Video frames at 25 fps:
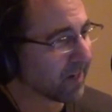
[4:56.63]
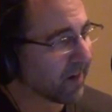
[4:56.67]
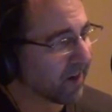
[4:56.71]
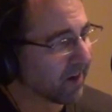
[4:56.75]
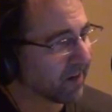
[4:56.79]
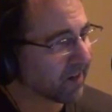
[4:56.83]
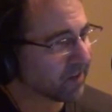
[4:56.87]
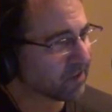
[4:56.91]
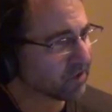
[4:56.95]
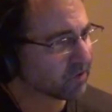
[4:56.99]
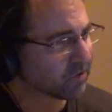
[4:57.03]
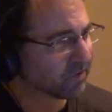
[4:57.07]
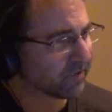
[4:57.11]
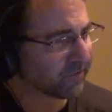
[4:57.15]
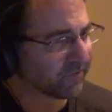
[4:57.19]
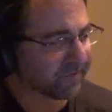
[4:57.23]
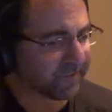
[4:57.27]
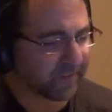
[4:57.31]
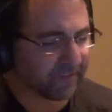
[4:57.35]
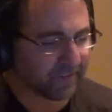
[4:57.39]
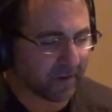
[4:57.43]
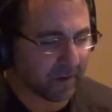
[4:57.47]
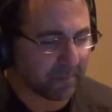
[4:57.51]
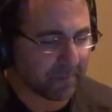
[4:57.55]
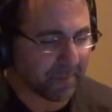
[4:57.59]

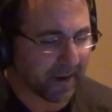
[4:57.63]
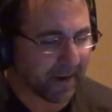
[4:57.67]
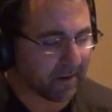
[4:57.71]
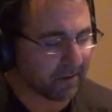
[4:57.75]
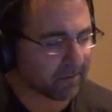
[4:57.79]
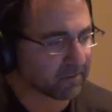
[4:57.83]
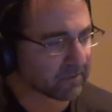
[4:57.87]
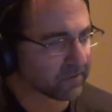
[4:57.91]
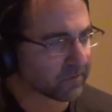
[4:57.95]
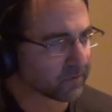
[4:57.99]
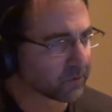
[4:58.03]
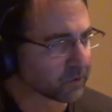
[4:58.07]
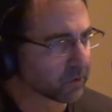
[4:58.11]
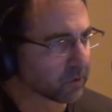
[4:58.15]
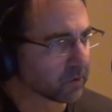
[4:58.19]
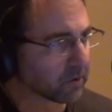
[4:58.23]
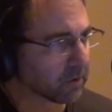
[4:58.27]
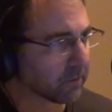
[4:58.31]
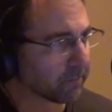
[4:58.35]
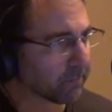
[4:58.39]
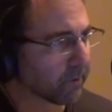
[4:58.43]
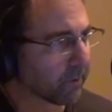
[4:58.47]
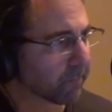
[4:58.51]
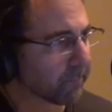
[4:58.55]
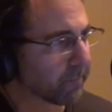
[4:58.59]
150 pounds of
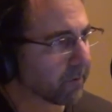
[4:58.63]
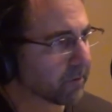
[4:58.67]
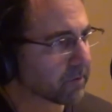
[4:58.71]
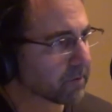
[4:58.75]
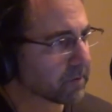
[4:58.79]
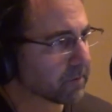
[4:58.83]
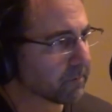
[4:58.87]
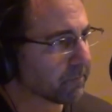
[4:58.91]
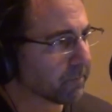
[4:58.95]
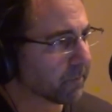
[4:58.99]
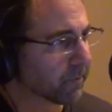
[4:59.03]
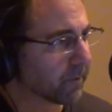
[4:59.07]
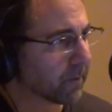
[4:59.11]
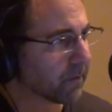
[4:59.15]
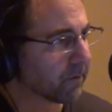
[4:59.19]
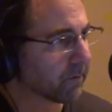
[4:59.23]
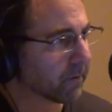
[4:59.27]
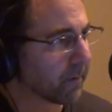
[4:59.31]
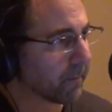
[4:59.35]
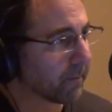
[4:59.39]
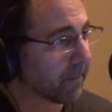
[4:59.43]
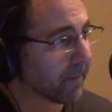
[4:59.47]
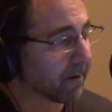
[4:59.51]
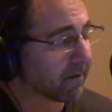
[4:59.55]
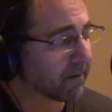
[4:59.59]
sugar per person per year
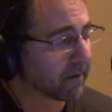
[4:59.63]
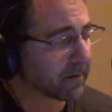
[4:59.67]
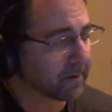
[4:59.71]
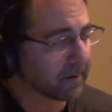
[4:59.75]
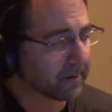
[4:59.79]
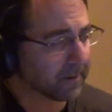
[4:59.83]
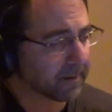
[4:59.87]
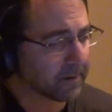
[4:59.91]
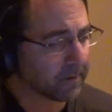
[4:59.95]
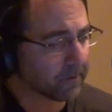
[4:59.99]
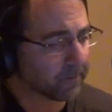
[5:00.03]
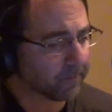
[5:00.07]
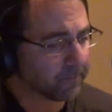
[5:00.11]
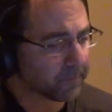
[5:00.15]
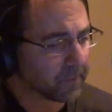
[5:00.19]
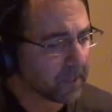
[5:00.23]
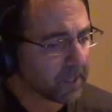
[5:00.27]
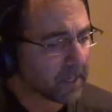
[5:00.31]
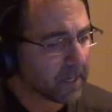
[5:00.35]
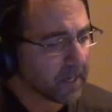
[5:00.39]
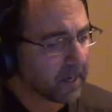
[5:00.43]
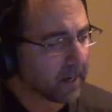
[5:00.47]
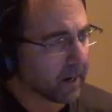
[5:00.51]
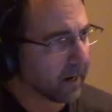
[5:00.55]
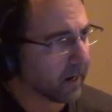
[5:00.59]
in America now.
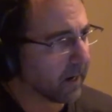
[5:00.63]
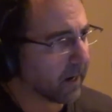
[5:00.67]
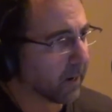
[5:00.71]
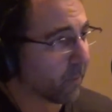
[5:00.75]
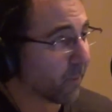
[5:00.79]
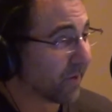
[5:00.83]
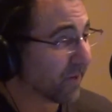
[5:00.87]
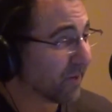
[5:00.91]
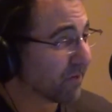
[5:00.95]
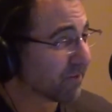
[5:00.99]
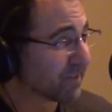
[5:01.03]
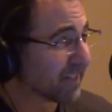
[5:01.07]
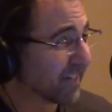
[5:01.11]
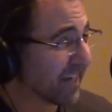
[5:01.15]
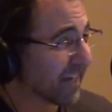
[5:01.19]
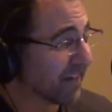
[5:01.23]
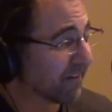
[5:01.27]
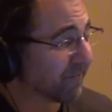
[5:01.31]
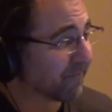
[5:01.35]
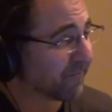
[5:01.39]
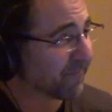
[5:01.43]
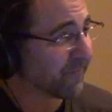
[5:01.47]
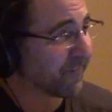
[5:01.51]
Uh, we used to eat